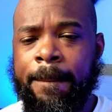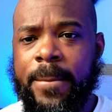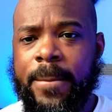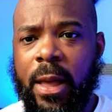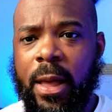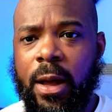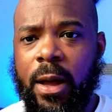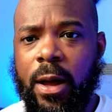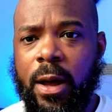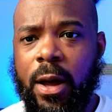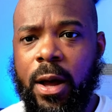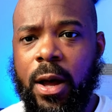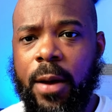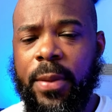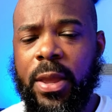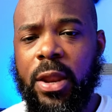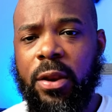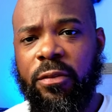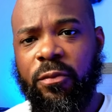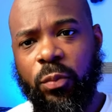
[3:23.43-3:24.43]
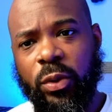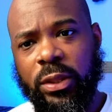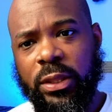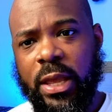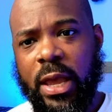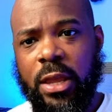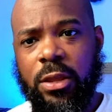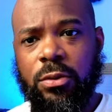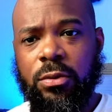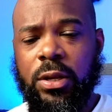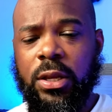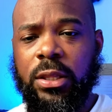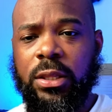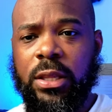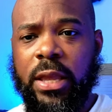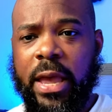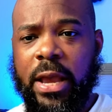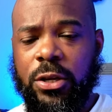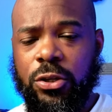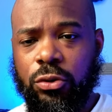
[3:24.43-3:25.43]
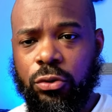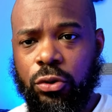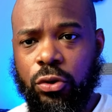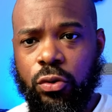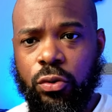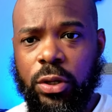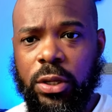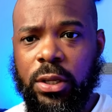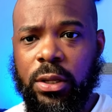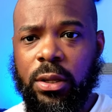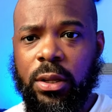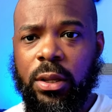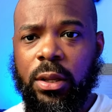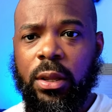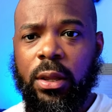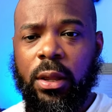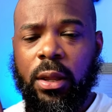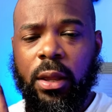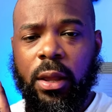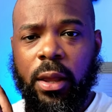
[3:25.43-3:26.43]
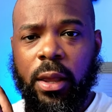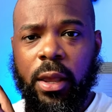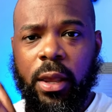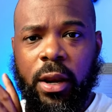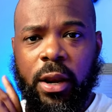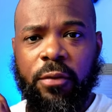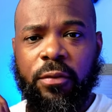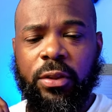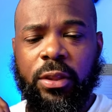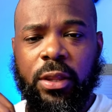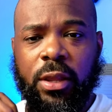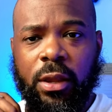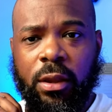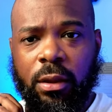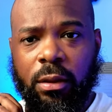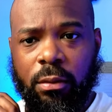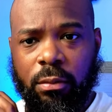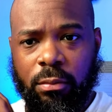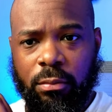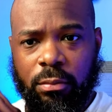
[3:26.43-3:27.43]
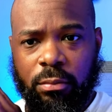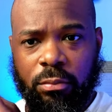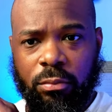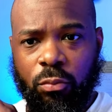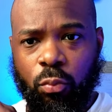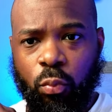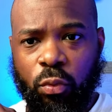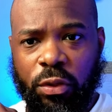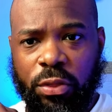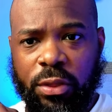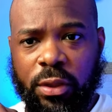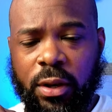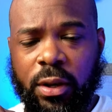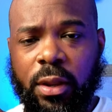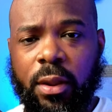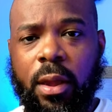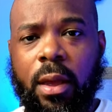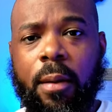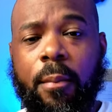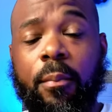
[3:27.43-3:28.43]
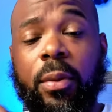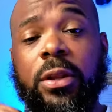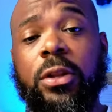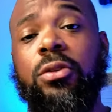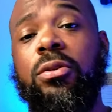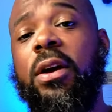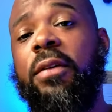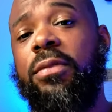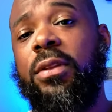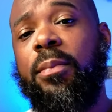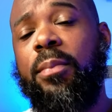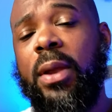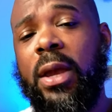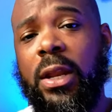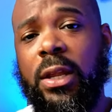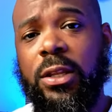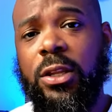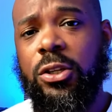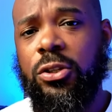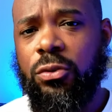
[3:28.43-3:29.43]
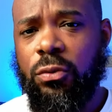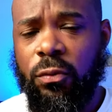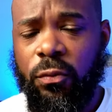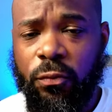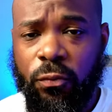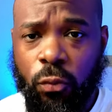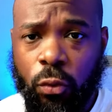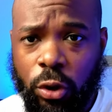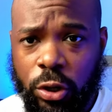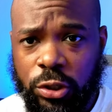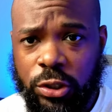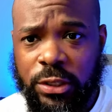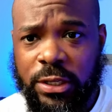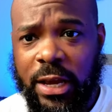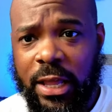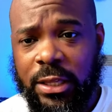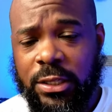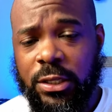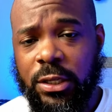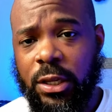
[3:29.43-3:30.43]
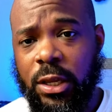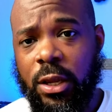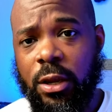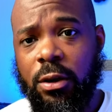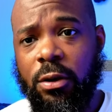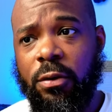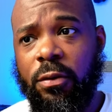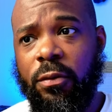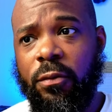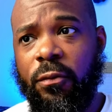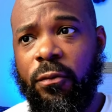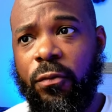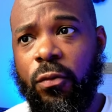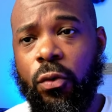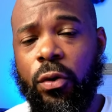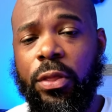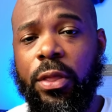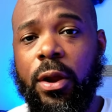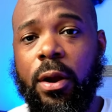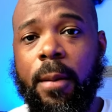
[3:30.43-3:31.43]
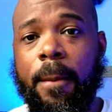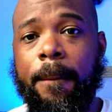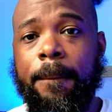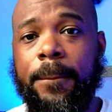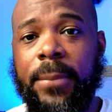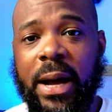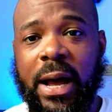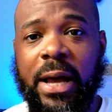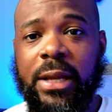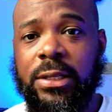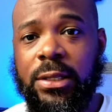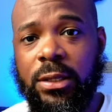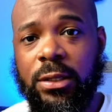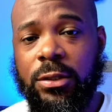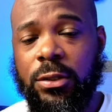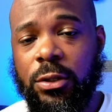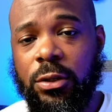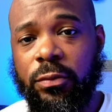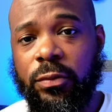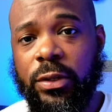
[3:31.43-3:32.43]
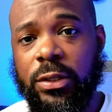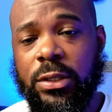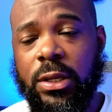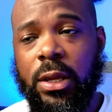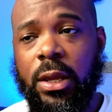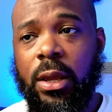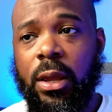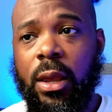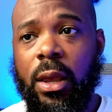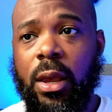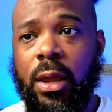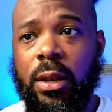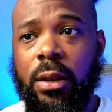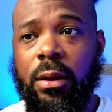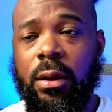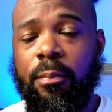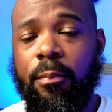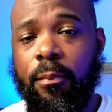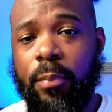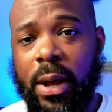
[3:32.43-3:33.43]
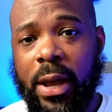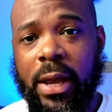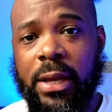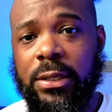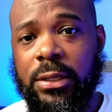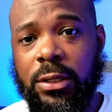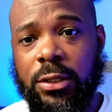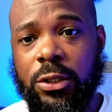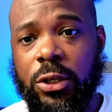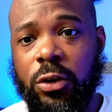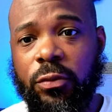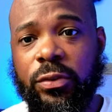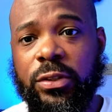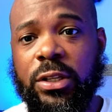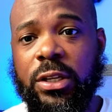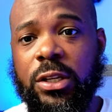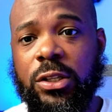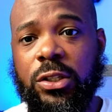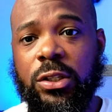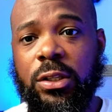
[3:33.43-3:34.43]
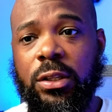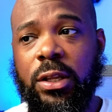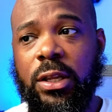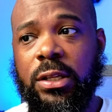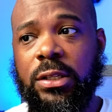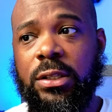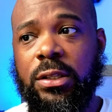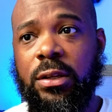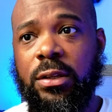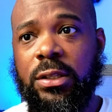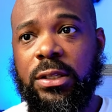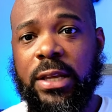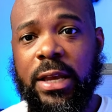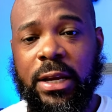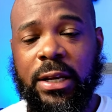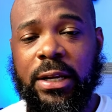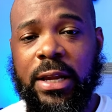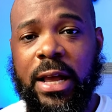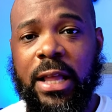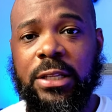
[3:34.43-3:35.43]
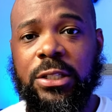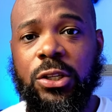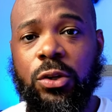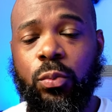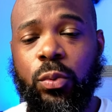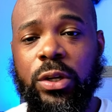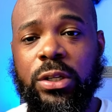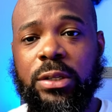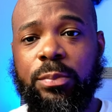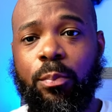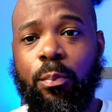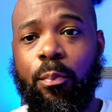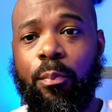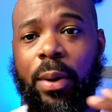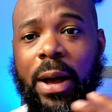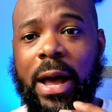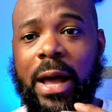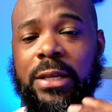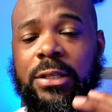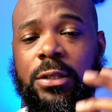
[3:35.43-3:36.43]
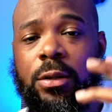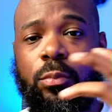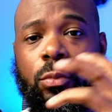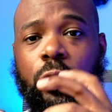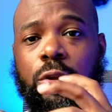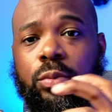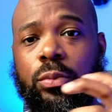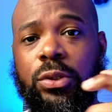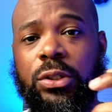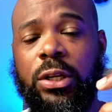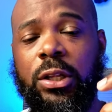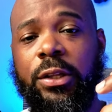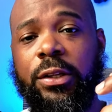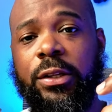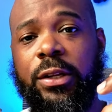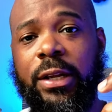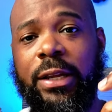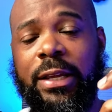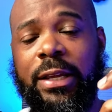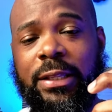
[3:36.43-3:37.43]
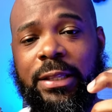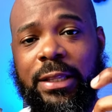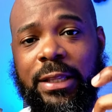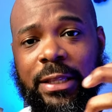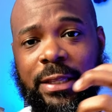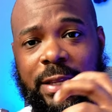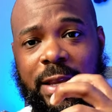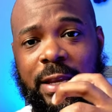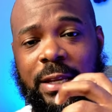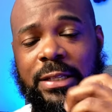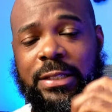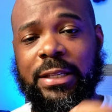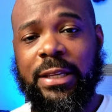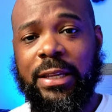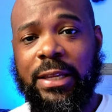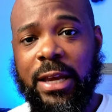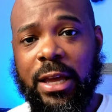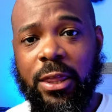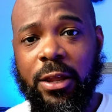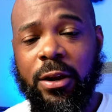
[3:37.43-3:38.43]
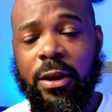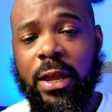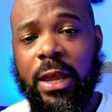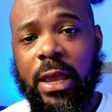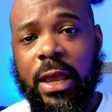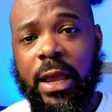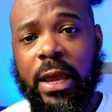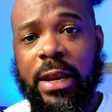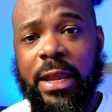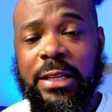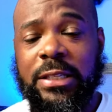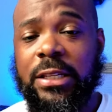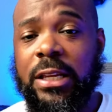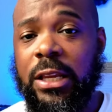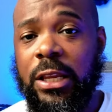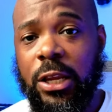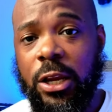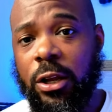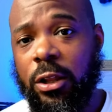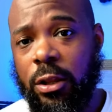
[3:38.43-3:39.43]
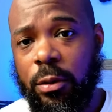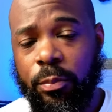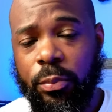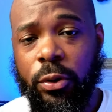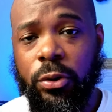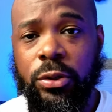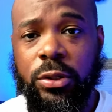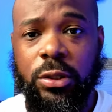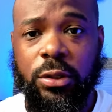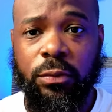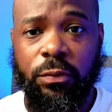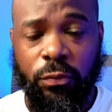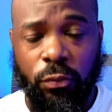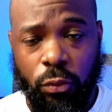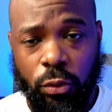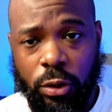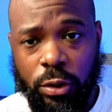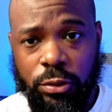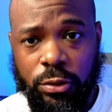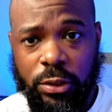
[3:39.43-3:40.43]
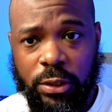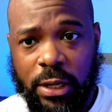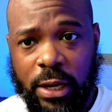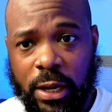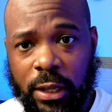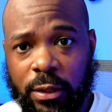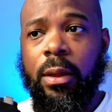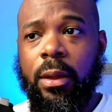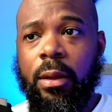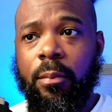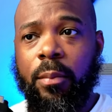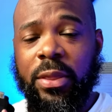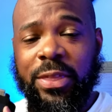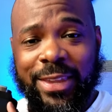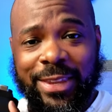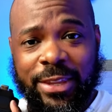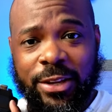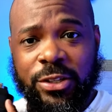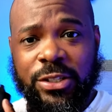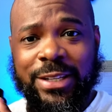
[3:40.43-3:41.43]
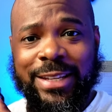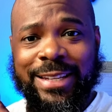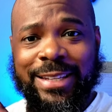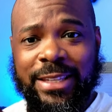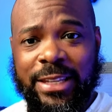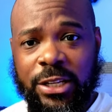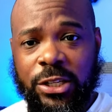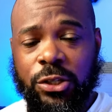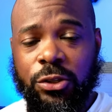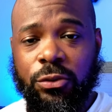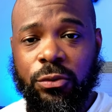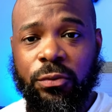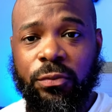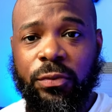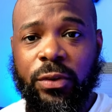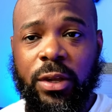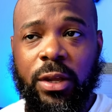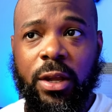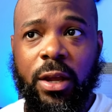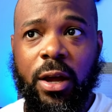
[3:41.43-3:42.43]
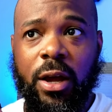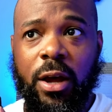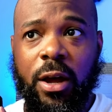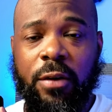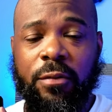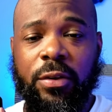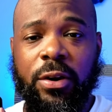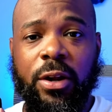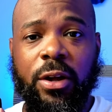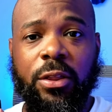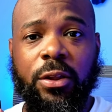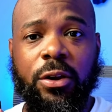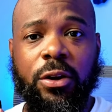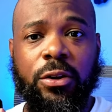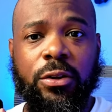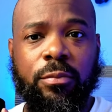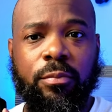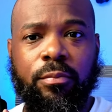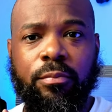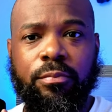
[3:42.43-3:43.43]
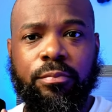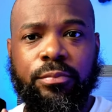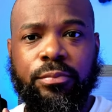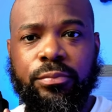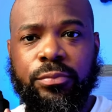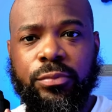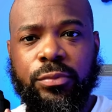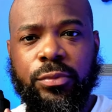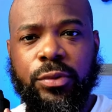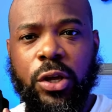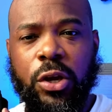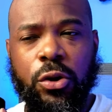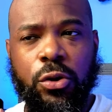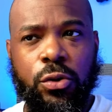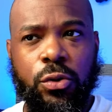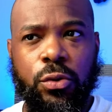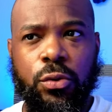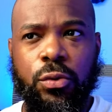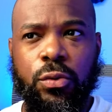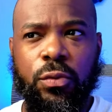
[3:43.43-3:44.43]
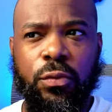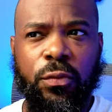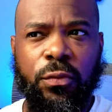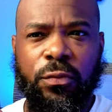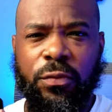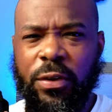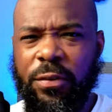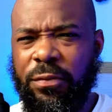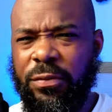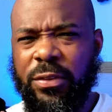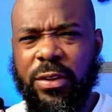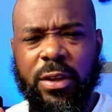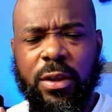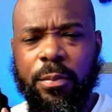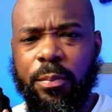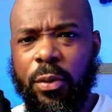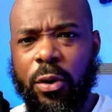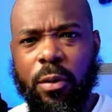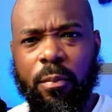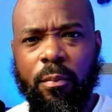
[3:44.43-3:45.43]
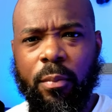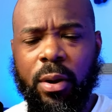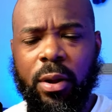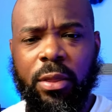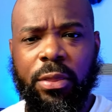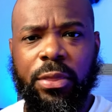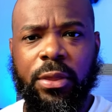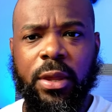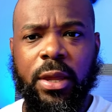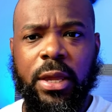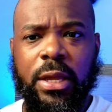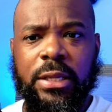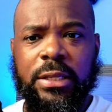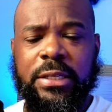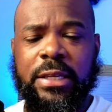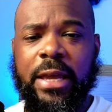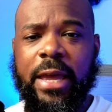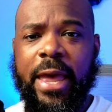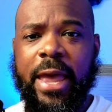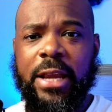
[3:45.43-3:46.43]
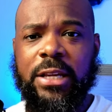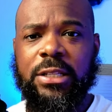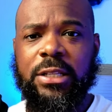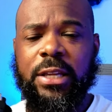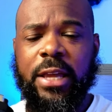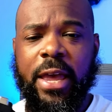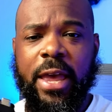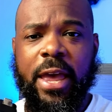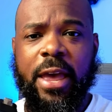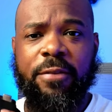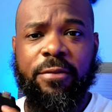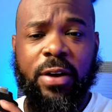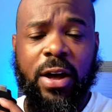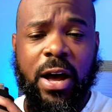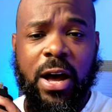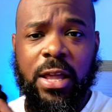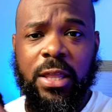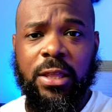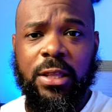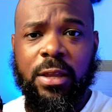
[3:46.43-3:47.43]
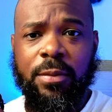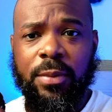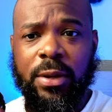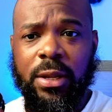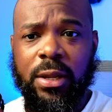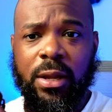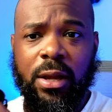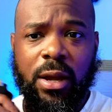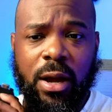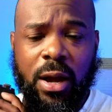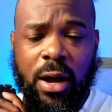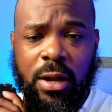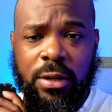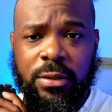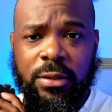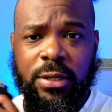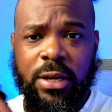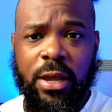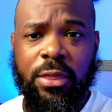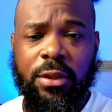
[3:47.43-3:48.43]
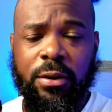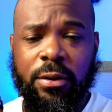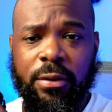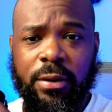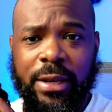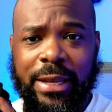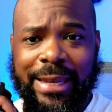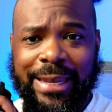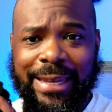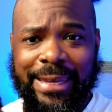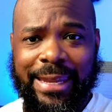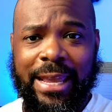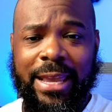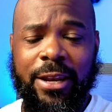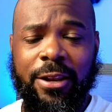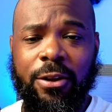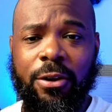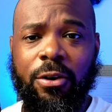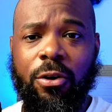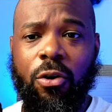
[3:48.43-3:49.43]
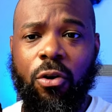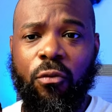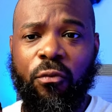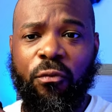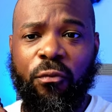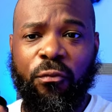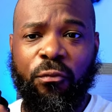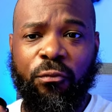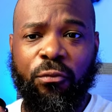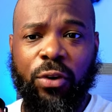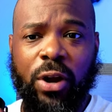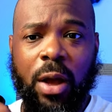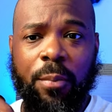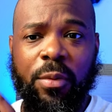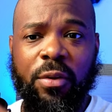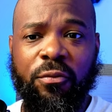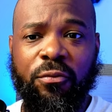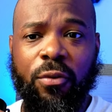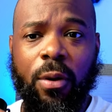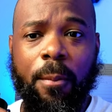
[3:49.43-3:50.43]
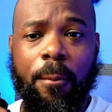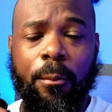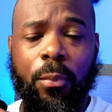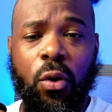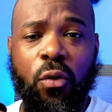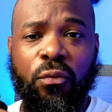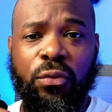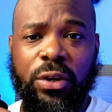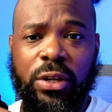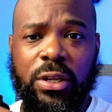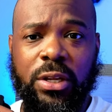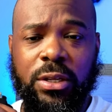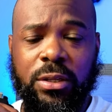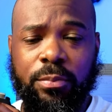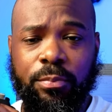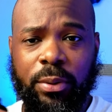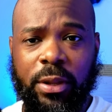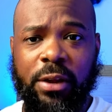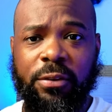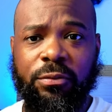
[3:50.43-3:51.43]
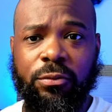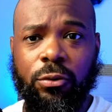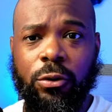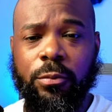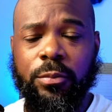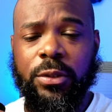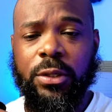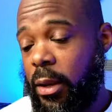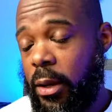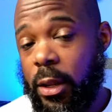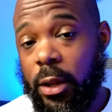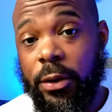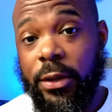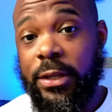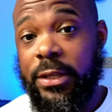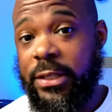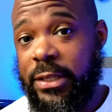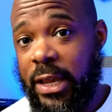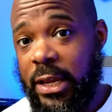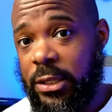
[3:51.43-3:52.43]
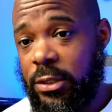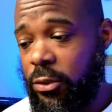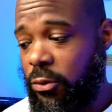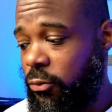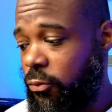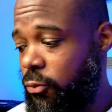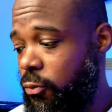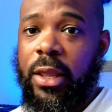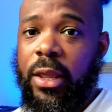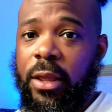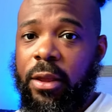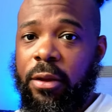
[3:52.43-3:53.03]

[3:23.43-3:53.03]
And with that, you get the actual unit and everything with it. But then you have to pay an additional $400 a year for their bonding service. And the bonding service is the technology which binds the multiple cellular data together. And that's a yearly purchase of $400. But then there's an additional fee of another $250 per month to actually have unlimited untethered data coming from both of these platforms. Now, in the Disaster Group,